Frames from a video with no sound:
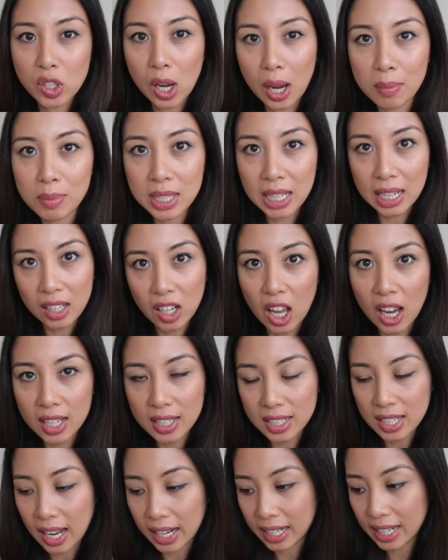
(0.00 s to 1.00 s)
time
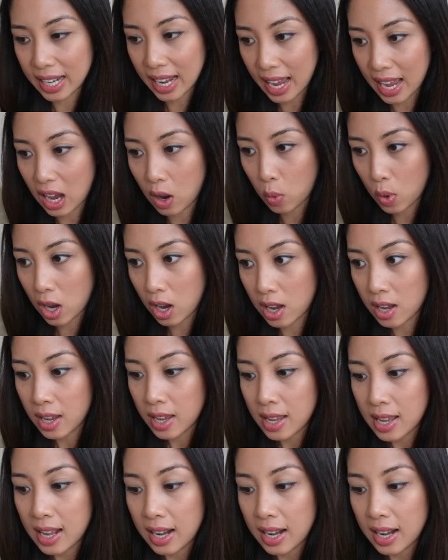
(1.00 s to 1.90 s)
deadlines, like an hour,